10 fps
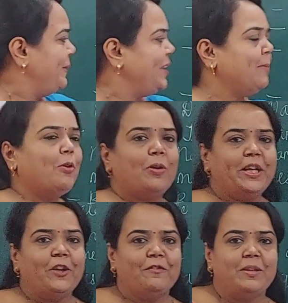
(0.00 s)
be the
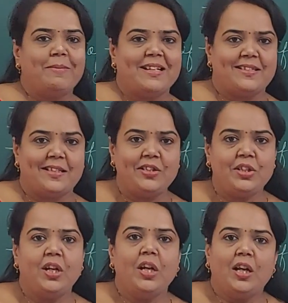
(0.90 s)
body of the message?
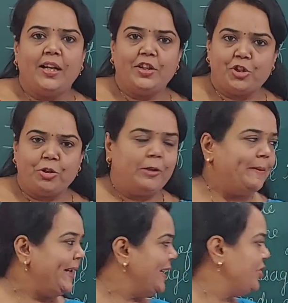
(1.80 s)
It should
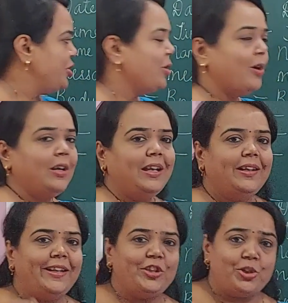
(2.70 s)
be in short,
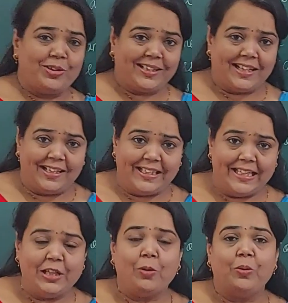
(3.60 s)
it should
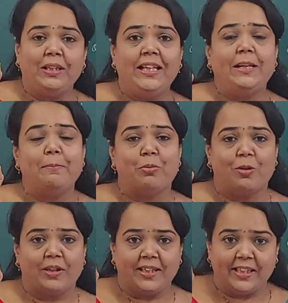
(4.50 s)
contain only
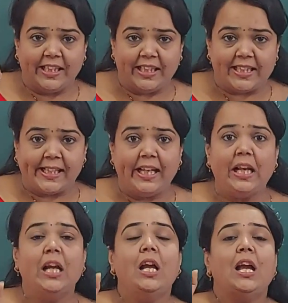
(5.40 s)
important detail,
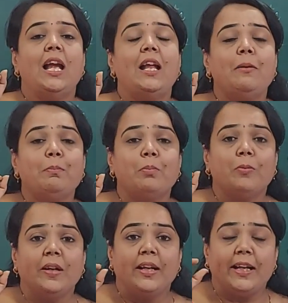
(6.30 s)
and
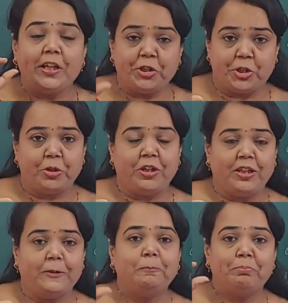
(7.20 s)
it should
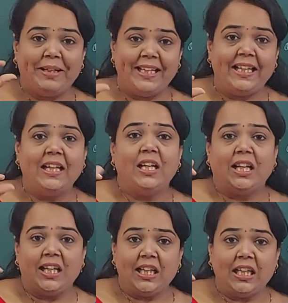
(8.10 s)
be
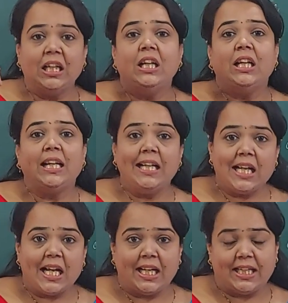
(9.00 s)
in
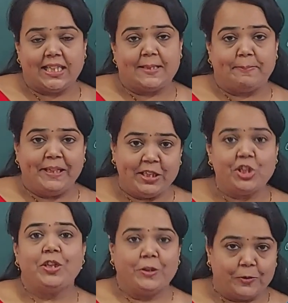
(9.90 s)
indirect
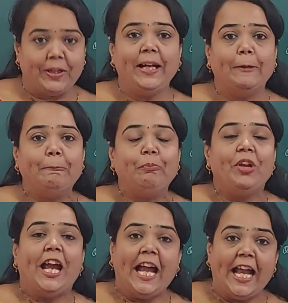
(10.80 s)
speech, okay?
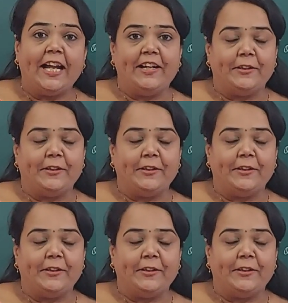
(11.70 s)
And